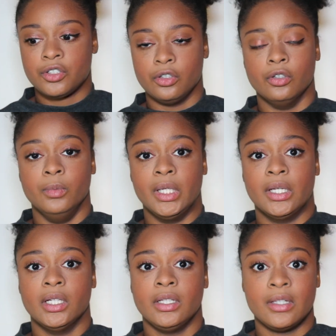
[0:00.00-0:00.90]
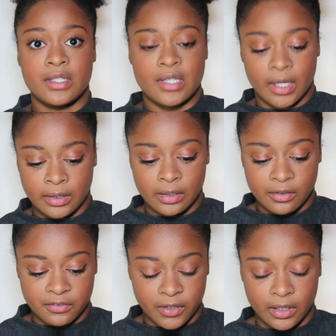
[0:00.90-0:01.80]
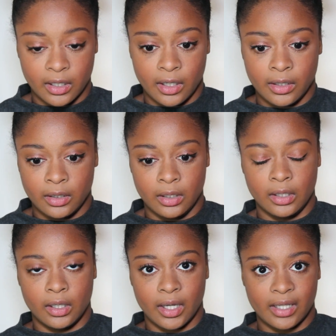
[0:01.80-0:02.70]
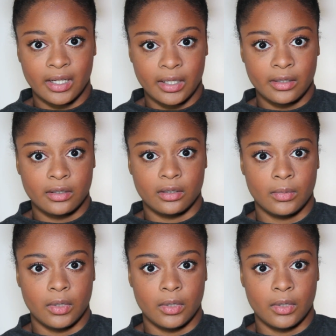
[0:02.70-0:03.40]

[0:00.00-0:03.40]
So because I didn't find any highlight,